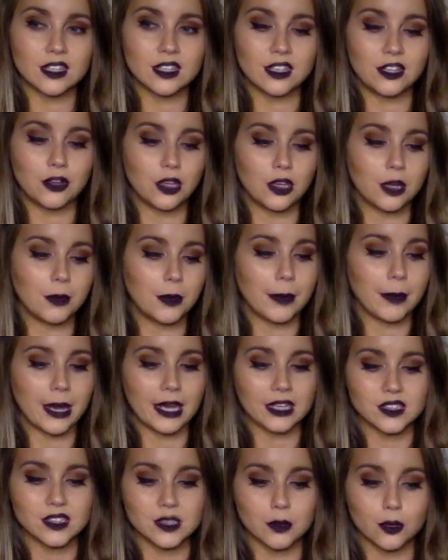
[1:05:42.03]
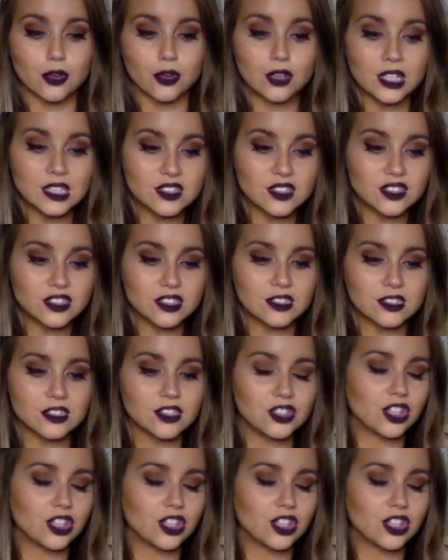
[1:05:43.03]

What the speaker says: You know, you could be buying some crystals.